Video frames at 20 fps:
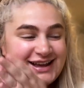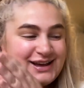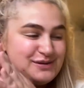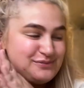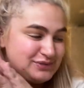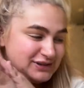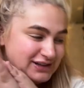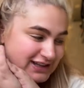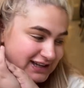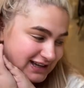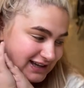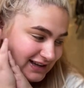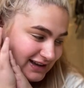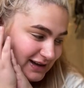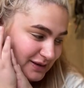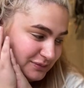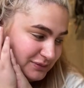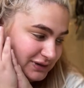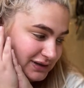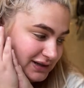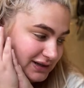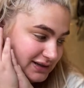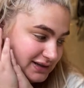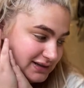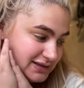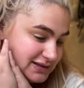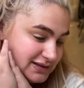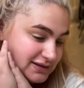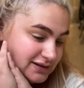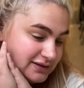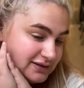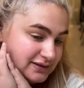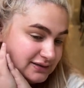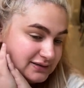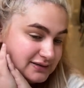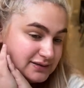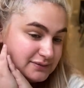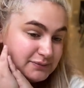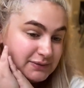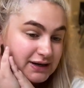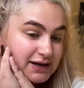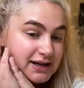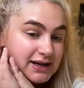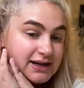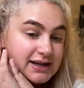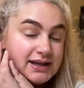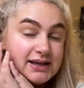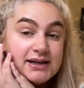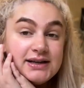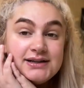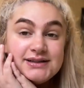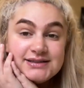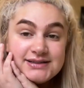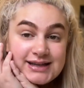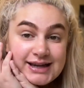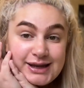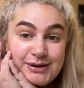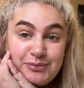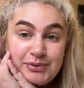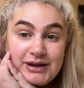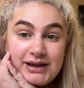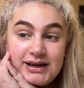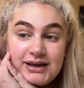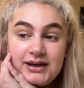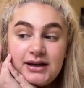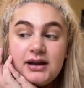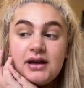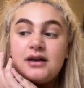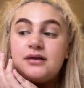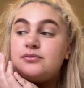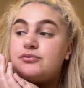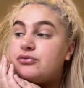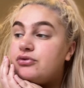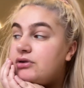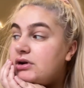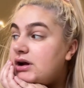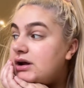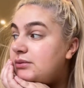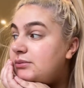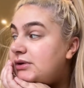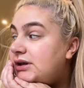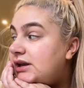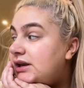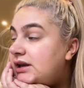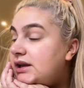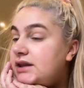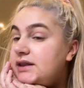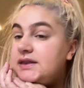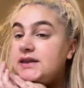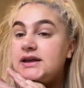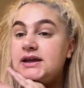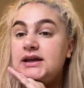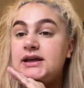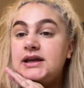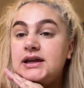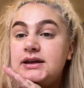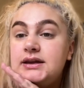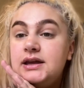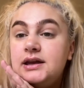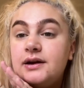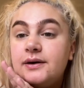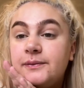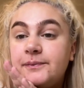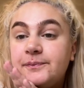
But yeah, I'm going to start by taping and priming the